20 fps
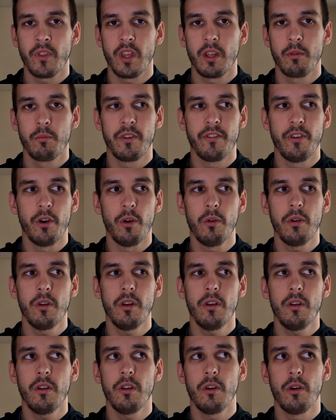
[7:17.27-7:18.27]
We've
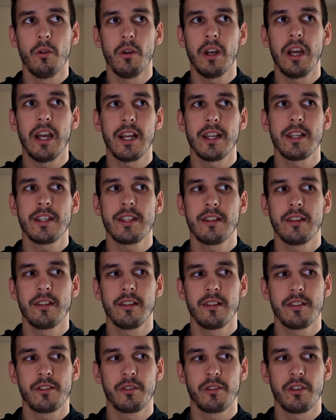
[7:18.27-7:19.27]
all had
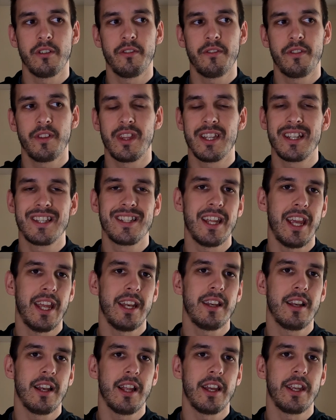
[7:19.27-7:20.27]
sort of the
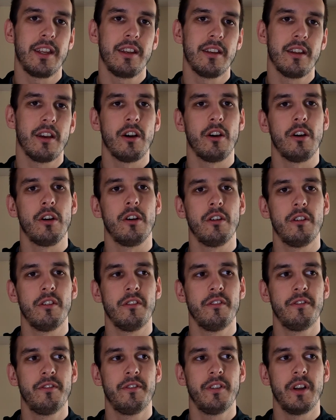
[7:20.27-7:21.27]
deadline
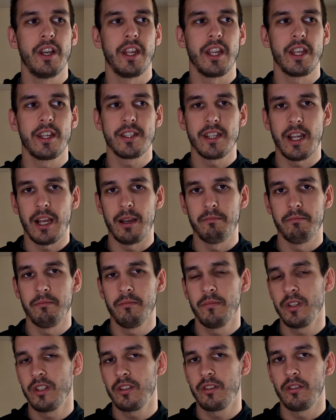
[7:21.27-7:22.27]
of an
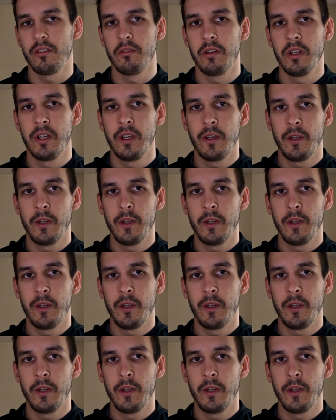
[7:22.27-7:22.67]
exam. So,